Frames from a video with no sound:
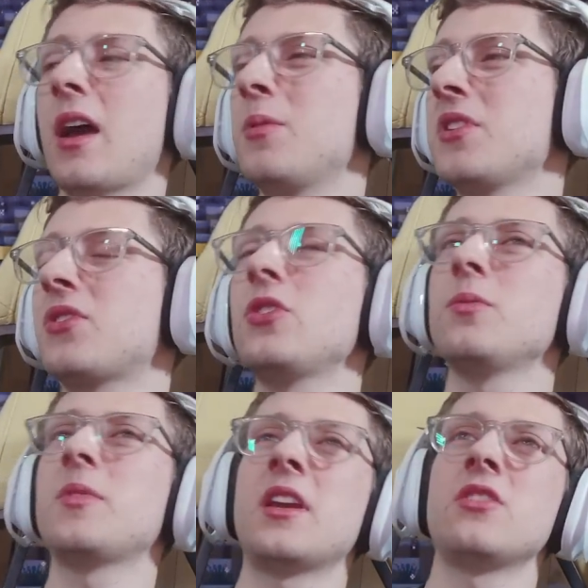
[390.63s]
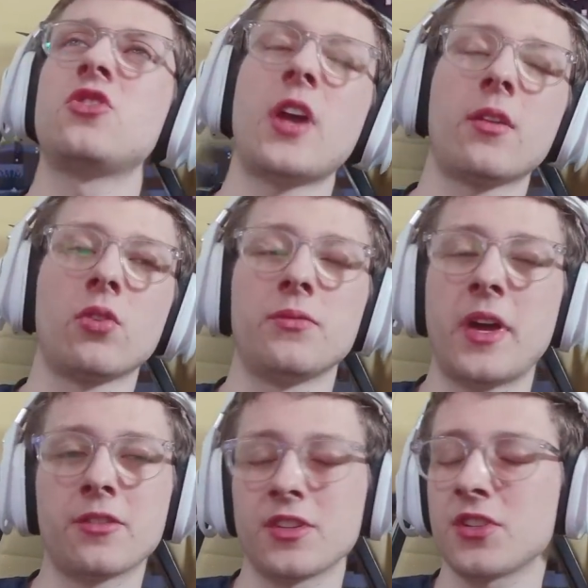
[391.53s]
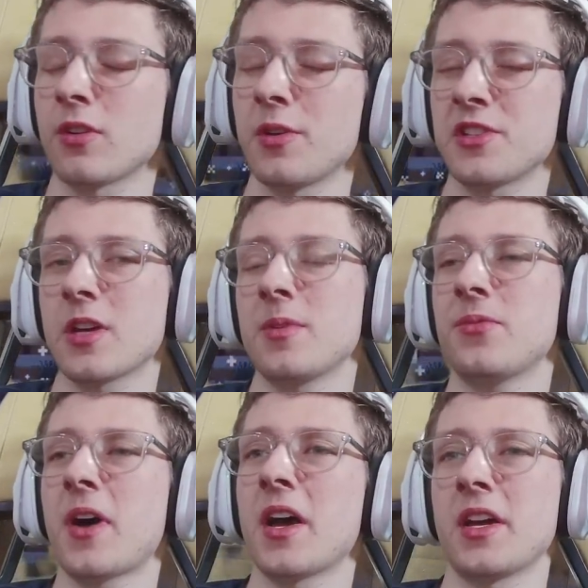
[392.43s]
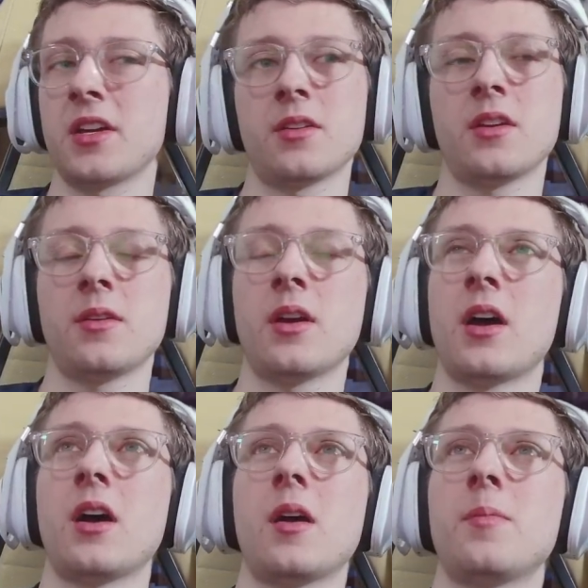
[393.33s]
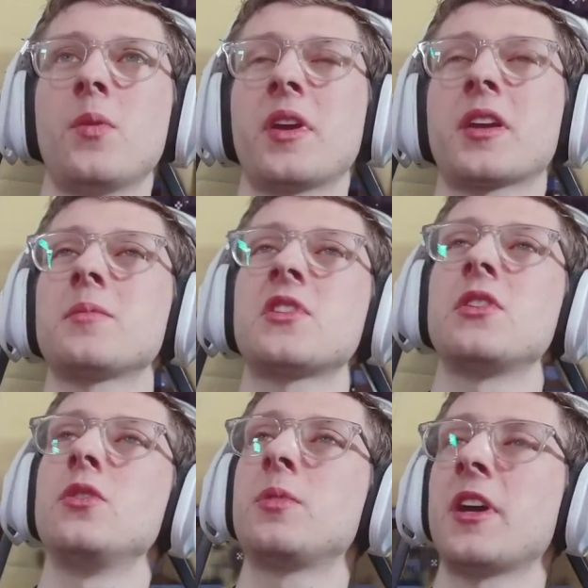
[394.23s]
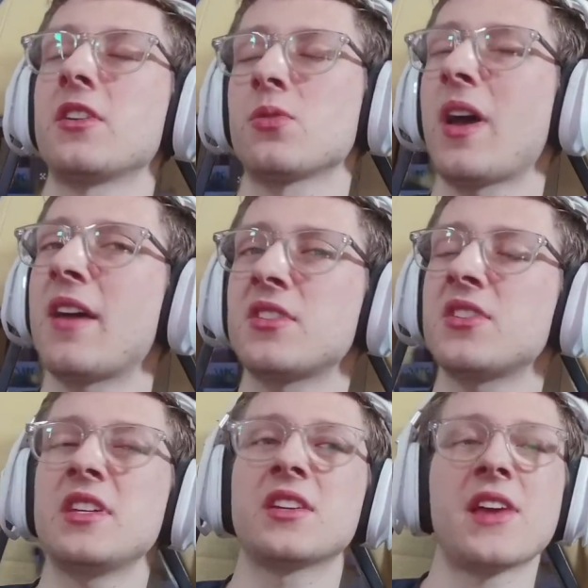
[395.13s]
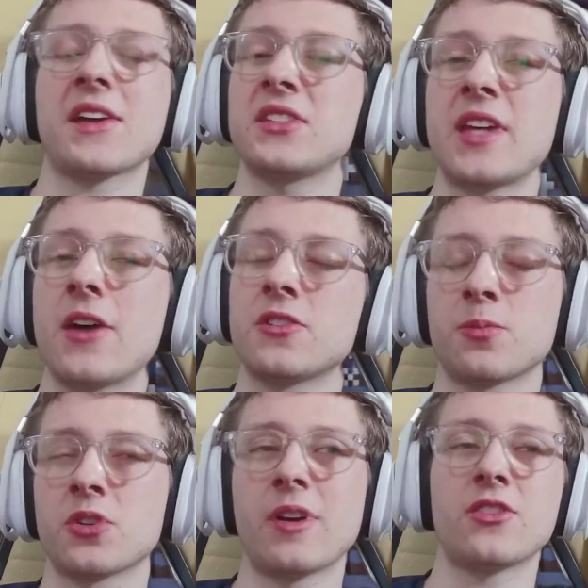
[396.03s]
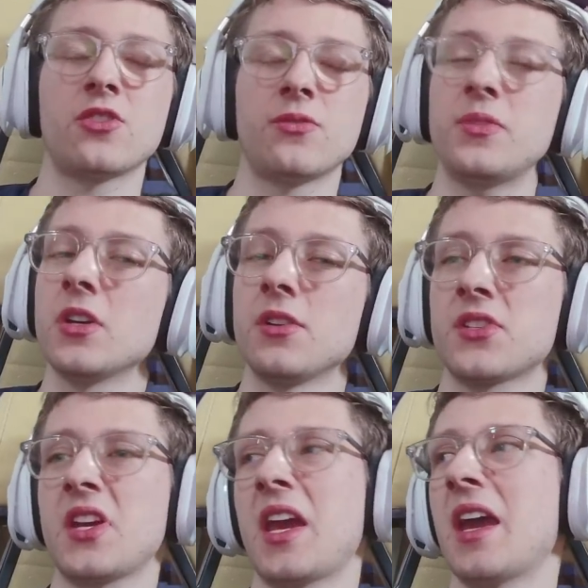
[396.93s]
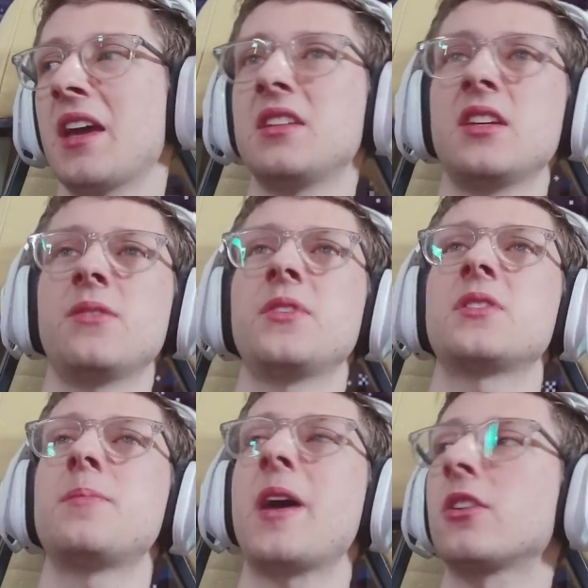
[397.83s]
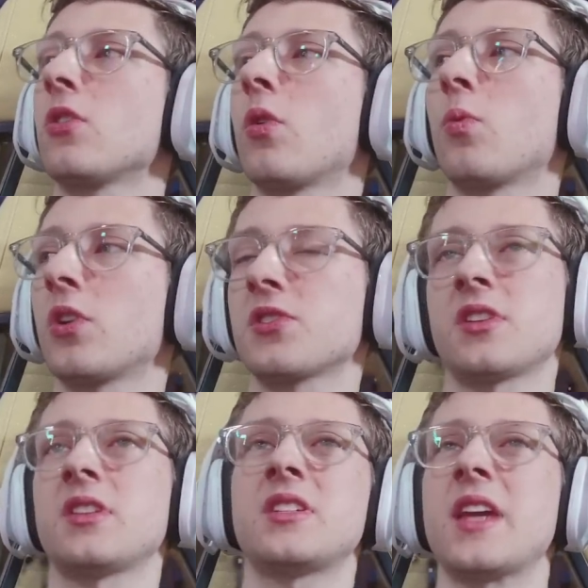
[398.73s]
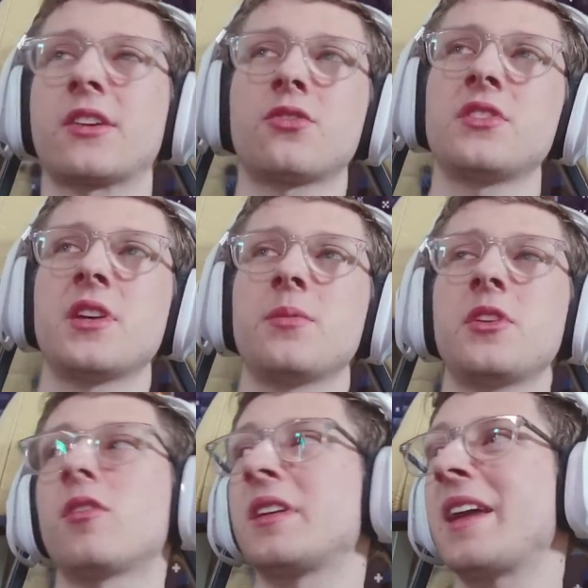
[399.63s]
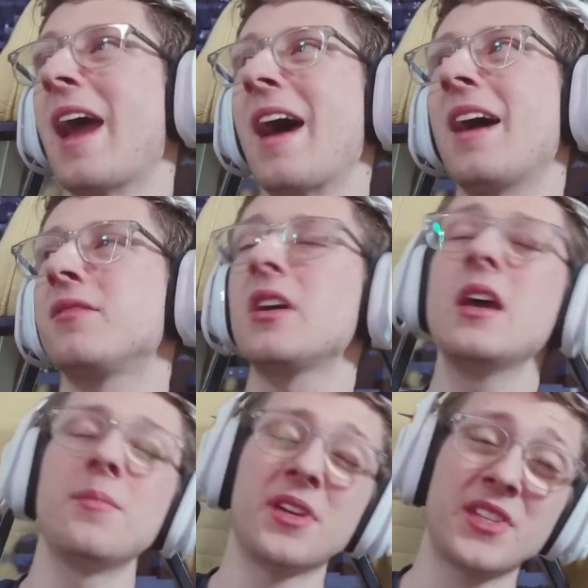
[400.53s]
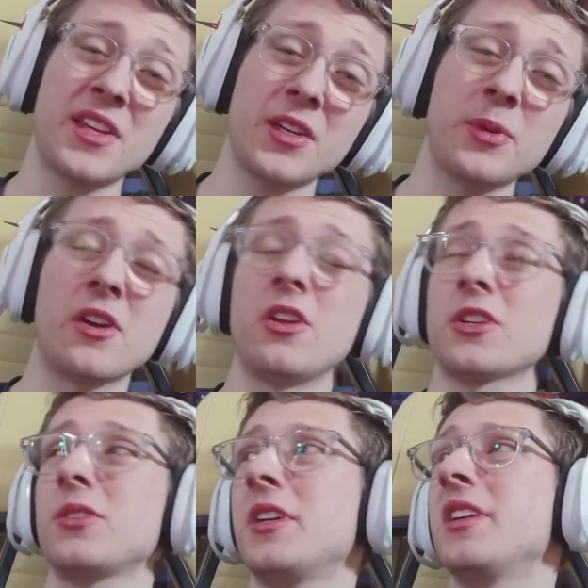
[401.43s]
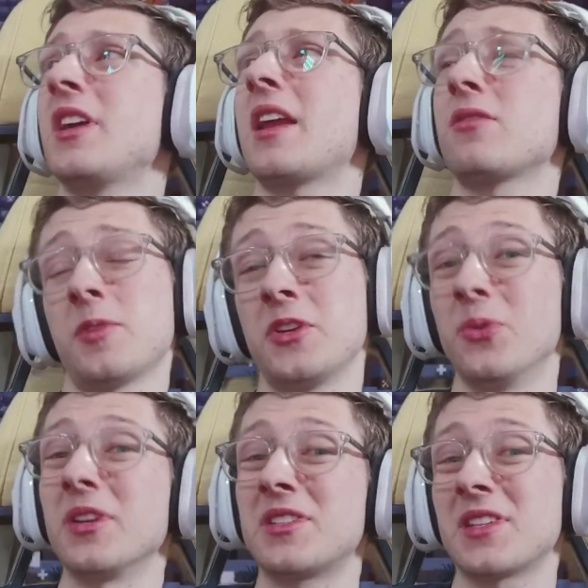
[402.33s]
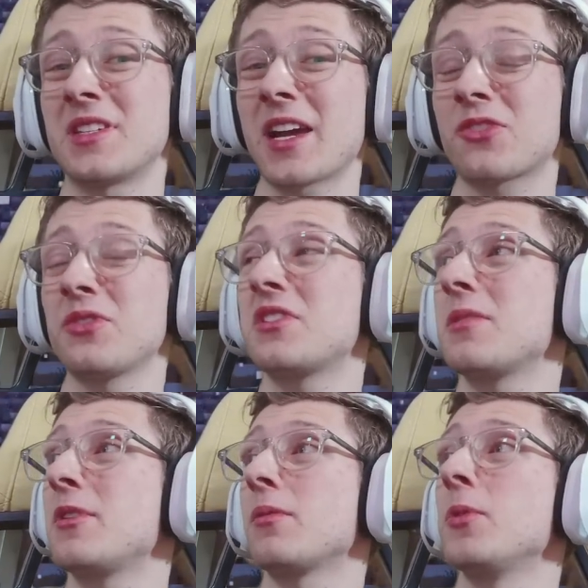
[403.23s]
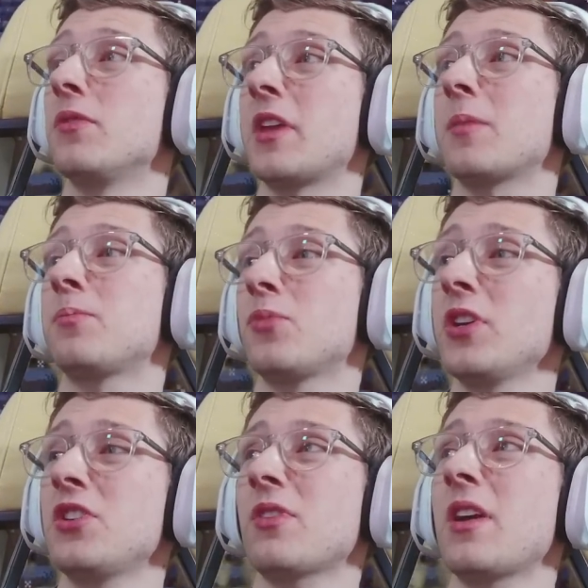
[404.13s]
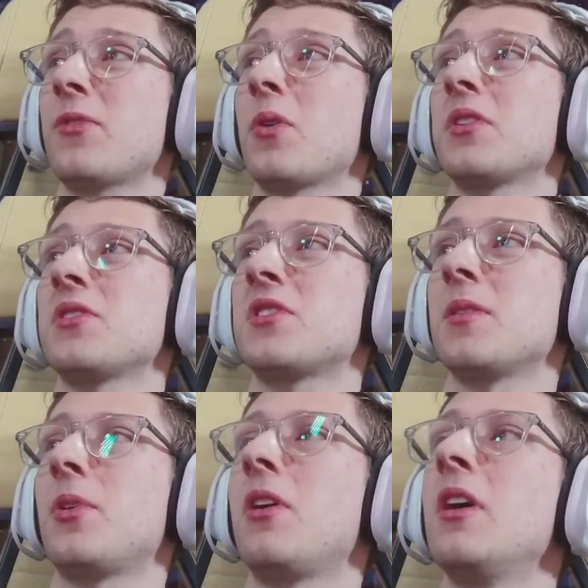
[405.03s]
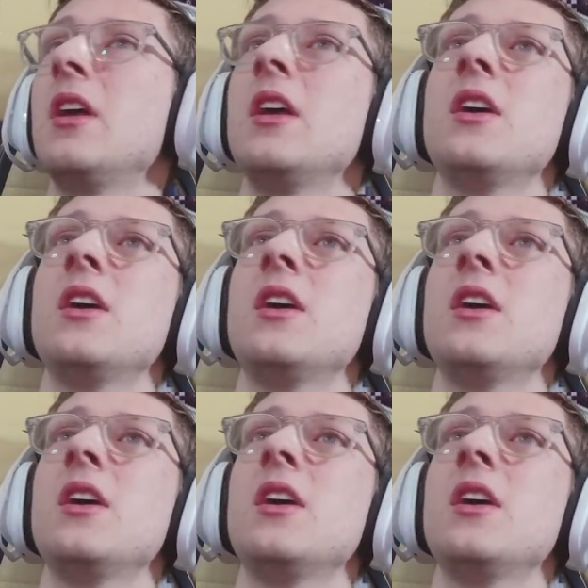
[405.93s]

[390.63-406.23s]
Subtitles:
I would assume that in general, veterans are always going to be fine. But when it comes to new players, we'll have to see exactly how this progression feels and if it's better or worse than the tech trees that we already have. Because I think we can all agree, not everybody wants the tech trees to be removed. They're pretty straightforward and simple.